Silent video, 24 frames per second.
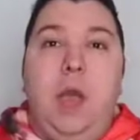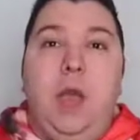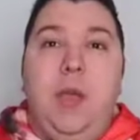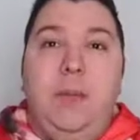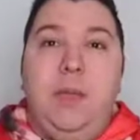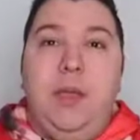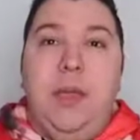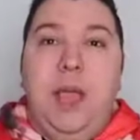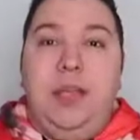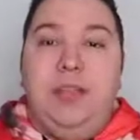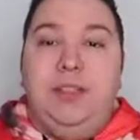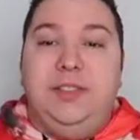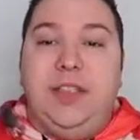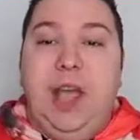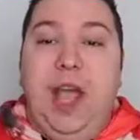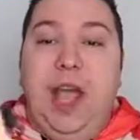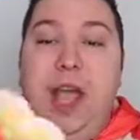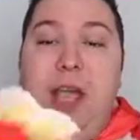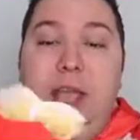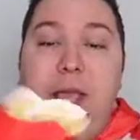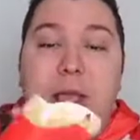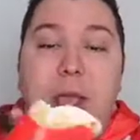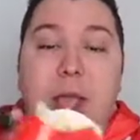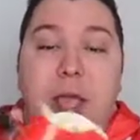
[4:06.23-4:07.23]
because
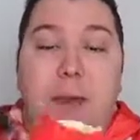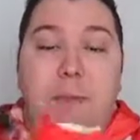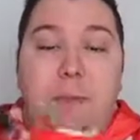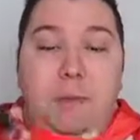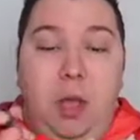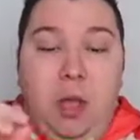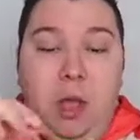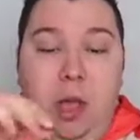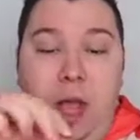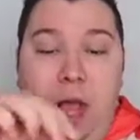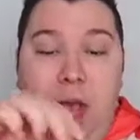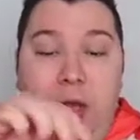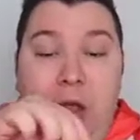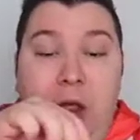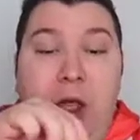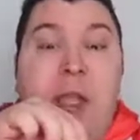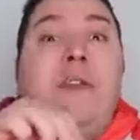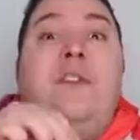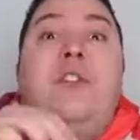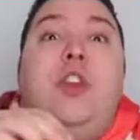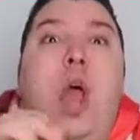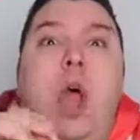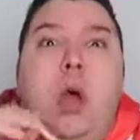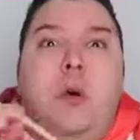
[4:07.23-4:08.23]
I am. I don't
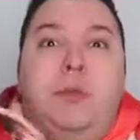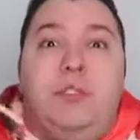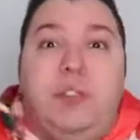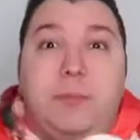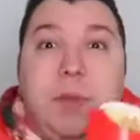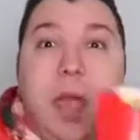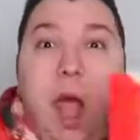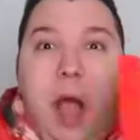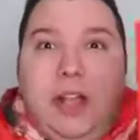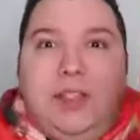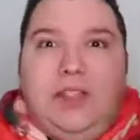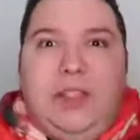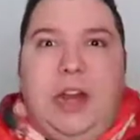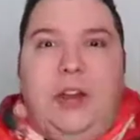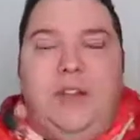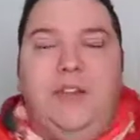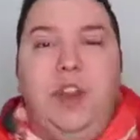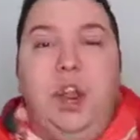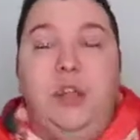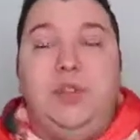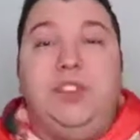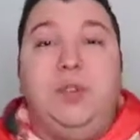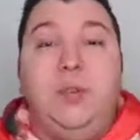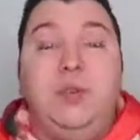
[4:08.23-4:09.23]
even know. To be honest, I don't even
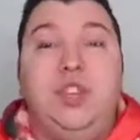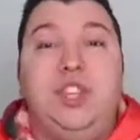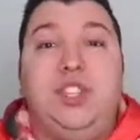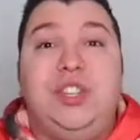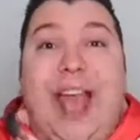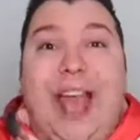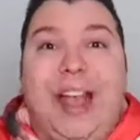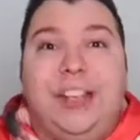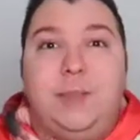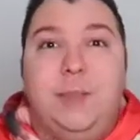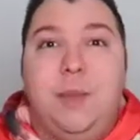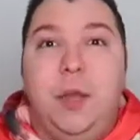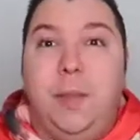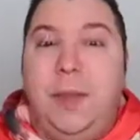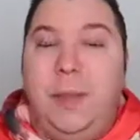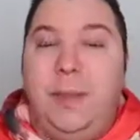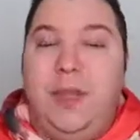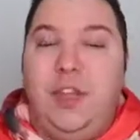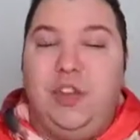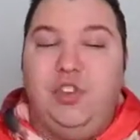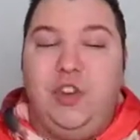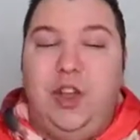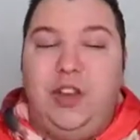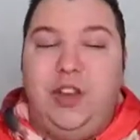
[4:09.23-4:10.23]
know. So this makes me
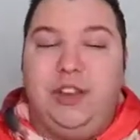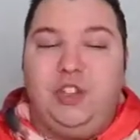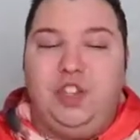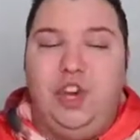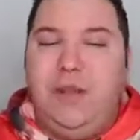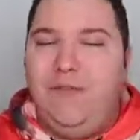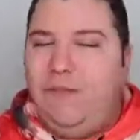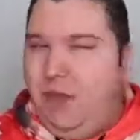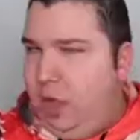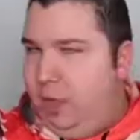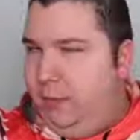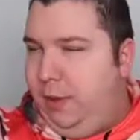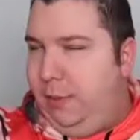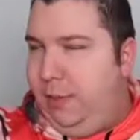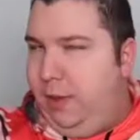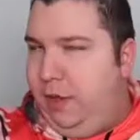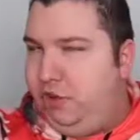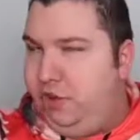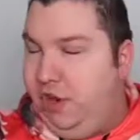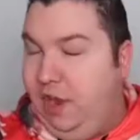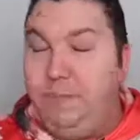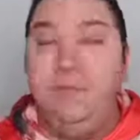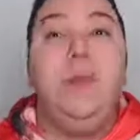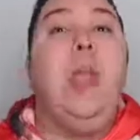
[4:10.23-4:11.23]
want McDonald's.
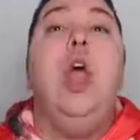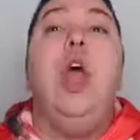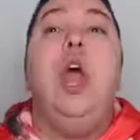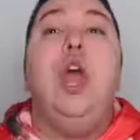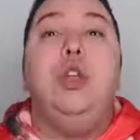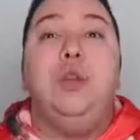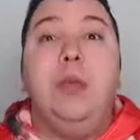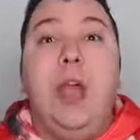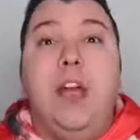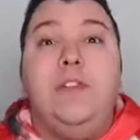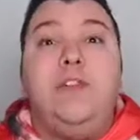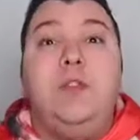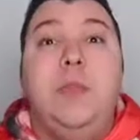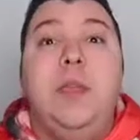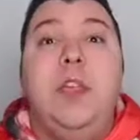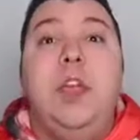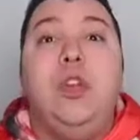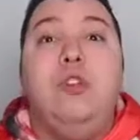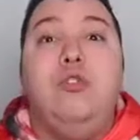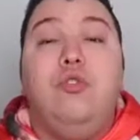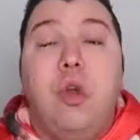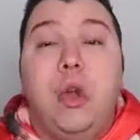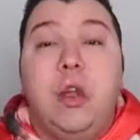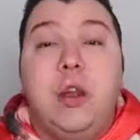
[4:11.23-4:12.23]
Not gonna lie. You have to be a
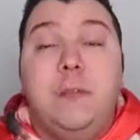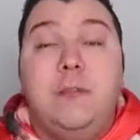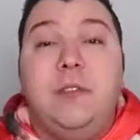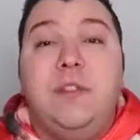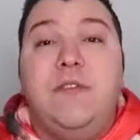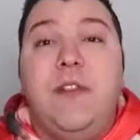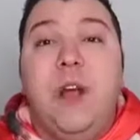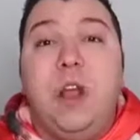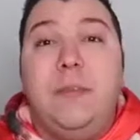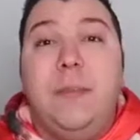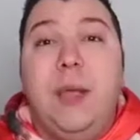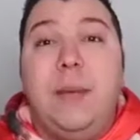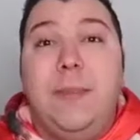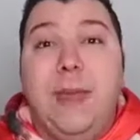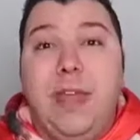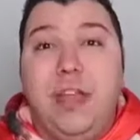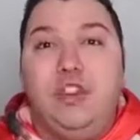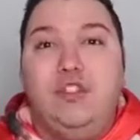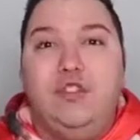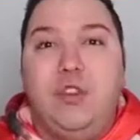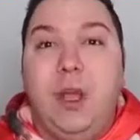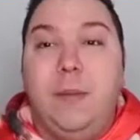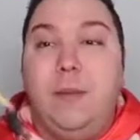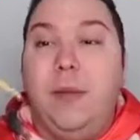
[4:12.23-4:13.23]
grown up to follow my
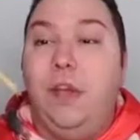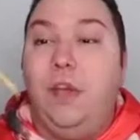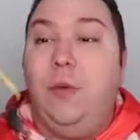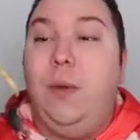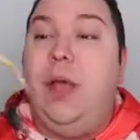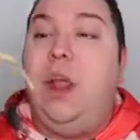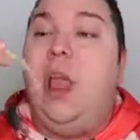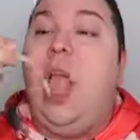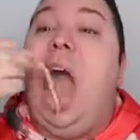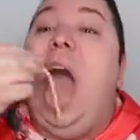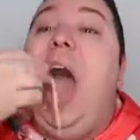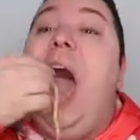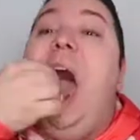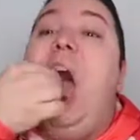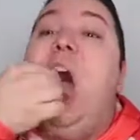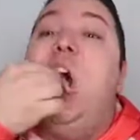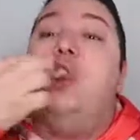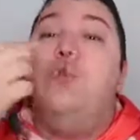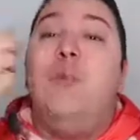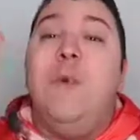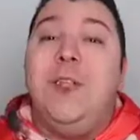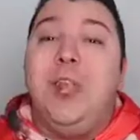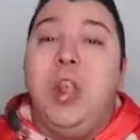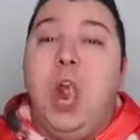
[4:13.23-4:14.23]
Patreon, by the way.
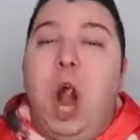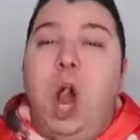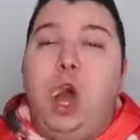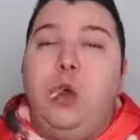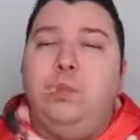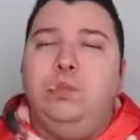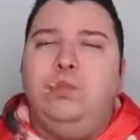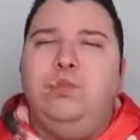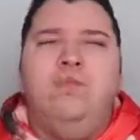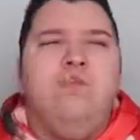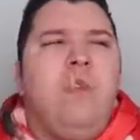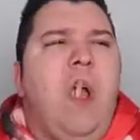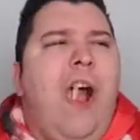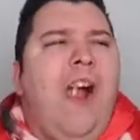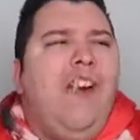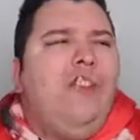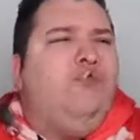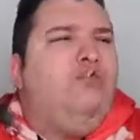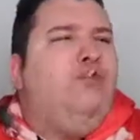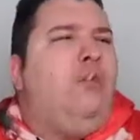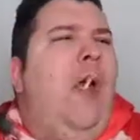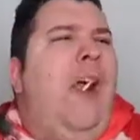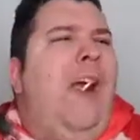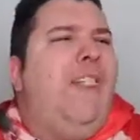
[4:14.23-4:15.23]
Mm, mm,
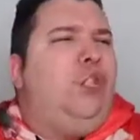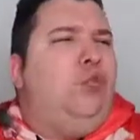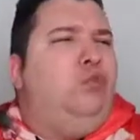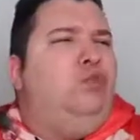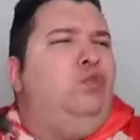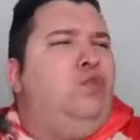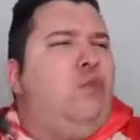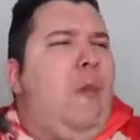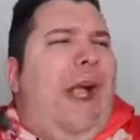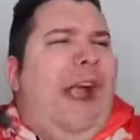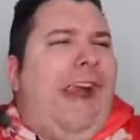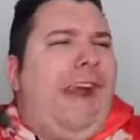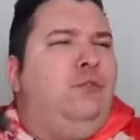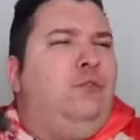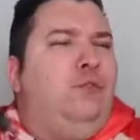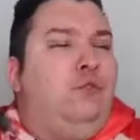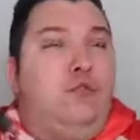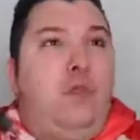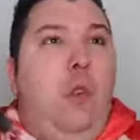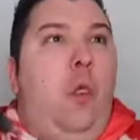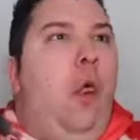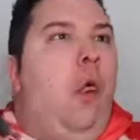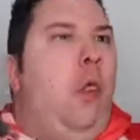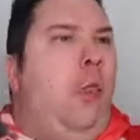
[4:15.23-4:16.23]
mm, mm,
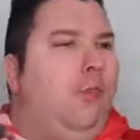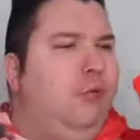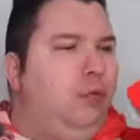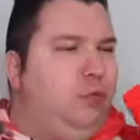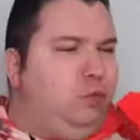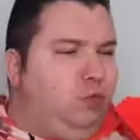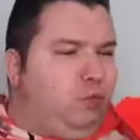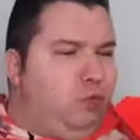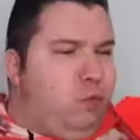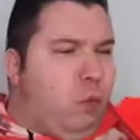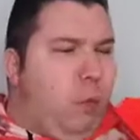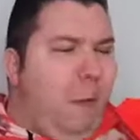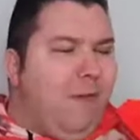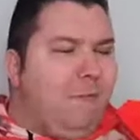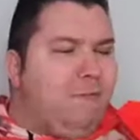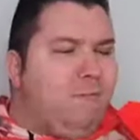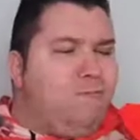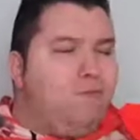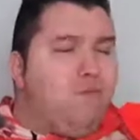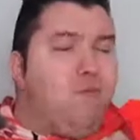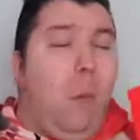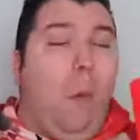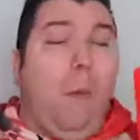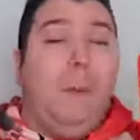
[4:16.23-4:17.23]
mm.
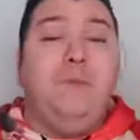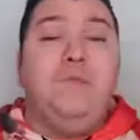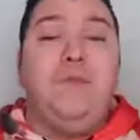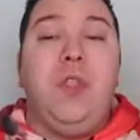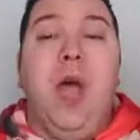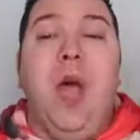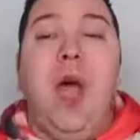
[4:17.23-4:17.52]
What